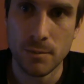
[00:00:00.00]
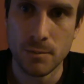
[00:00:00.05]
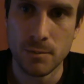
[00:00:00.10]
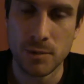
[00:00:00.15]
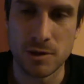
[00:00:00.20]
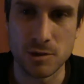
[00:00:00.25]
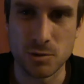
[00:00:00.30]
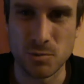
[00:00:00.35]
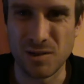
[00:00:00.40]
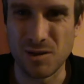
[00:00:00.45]

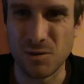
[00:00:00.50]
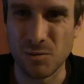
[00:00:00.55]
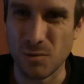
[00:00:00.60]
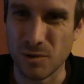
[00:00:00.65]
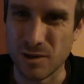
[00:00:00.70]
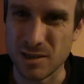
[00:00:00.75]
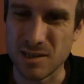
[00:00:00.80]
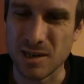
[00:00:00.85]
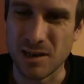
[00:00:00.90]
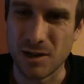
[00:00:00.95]
because we don't
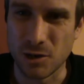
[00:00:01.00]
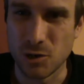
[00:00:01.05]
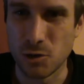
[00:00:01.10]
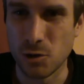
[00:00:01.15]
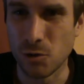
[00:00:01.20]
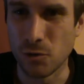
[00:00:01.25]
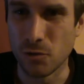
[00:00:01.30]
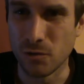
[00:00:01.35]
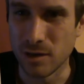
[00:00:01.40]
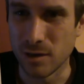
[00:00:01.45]
want to say a
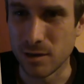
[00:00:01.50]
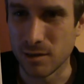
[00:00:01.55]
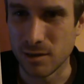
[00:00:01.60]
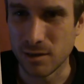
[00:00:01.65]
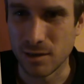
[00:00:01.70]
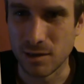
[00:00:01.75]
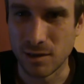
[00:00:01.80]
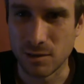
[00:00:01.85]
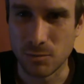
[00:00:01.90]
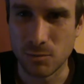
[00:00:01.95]
courier
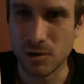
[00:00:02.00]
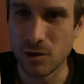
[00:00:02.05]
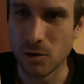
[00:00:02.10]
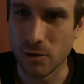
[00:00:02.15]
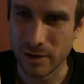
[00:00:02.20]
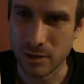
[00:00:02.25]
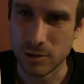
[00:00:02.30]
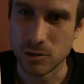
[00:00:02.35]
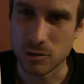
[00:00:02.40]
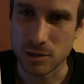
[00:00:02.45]
did it, we're
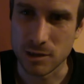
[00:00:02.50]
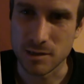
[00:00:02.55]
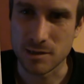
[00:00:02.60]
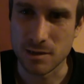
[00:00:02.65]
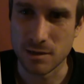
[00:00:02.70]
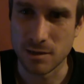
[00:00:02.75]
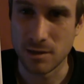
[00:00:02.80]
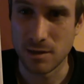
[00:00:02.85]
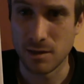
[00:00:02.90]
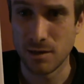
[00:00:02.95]
not
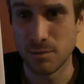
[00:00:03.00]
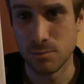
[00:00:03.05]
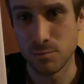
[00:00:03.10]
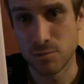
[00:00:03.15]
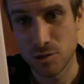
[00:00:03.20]
interested in him.